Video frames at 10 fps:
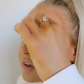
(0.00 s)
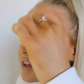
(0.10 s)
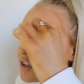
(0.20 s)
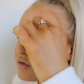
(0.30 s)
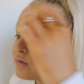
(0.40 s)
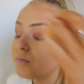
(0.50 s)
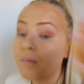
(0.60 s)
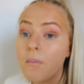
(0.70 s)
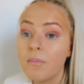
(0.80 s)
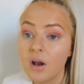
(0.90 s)
something,
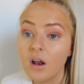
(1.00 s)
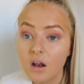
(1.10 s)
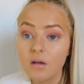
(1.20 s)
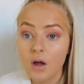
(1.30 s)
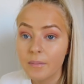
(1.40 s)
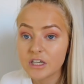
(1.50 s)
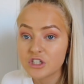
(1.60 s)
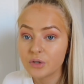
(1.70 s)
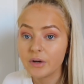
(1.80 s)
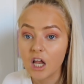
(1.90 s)
blooming
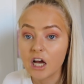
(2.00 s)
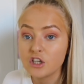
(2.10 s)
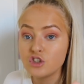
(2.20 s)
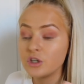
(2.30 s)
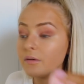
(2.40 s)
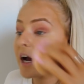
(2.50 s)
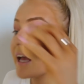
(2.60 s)
do it. Like do it.